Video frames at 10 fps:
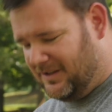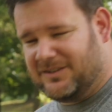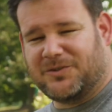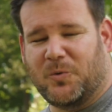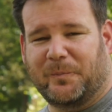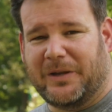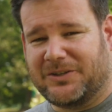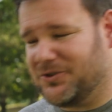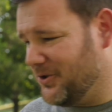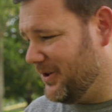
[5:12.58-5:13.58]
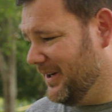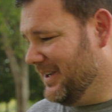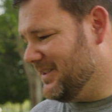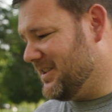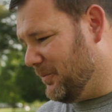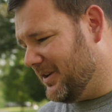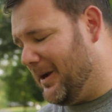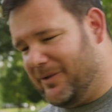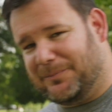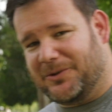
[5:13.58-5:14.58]
So picture someone
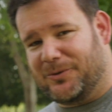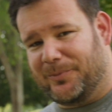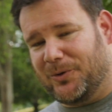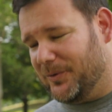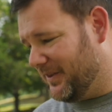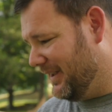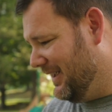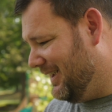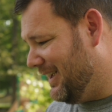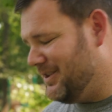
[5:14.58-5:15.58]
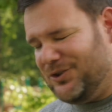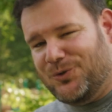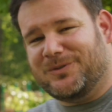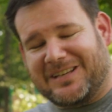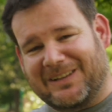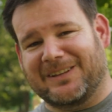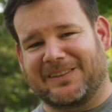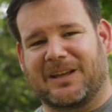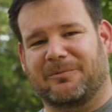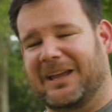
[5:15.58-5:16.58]
coming up to your booth and you telling
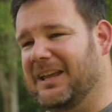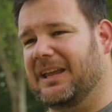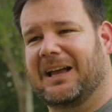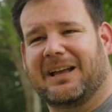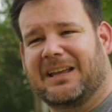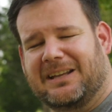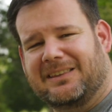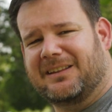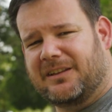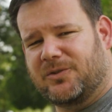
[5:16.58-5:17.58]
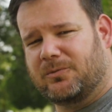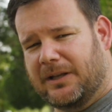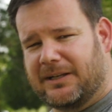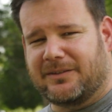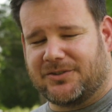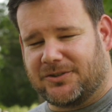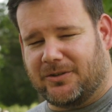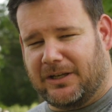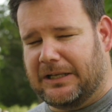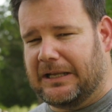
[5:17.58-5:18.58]
them, hey, anything that you write on the
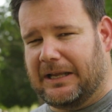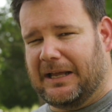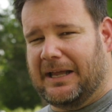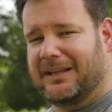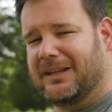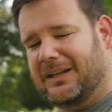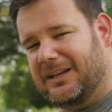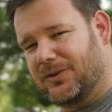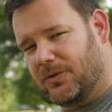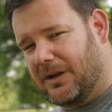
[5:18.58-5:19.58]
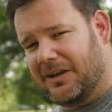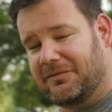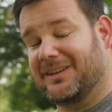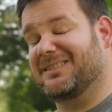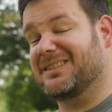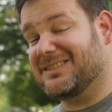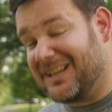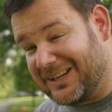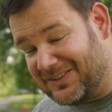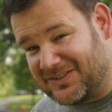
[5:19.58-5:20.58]
screen, I can engrave in
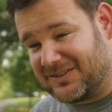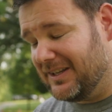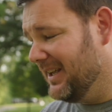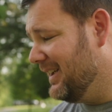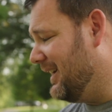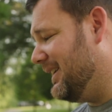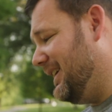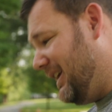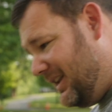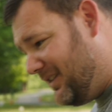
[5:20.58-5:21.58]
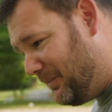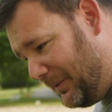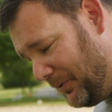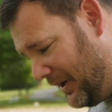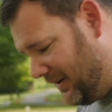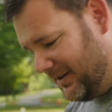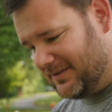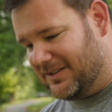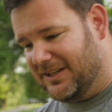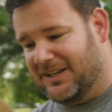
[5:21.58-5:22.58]
seconds on any of my
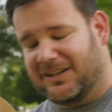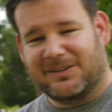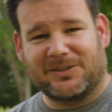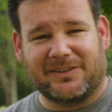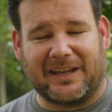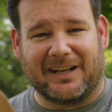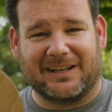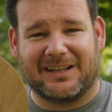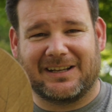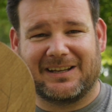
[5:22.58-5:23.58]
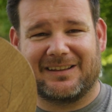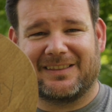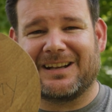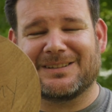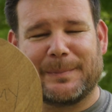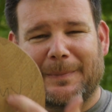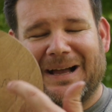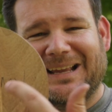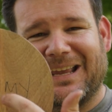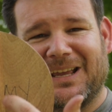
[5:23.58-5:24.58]
products. Look at that. That is
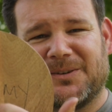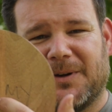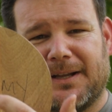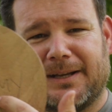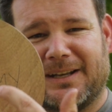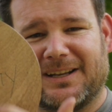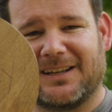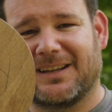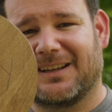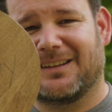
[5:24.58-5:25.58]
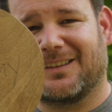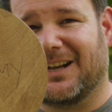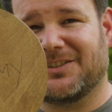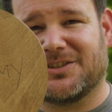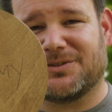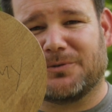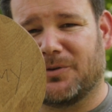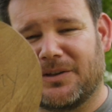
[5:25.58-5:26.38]
my handwriting that I just wrote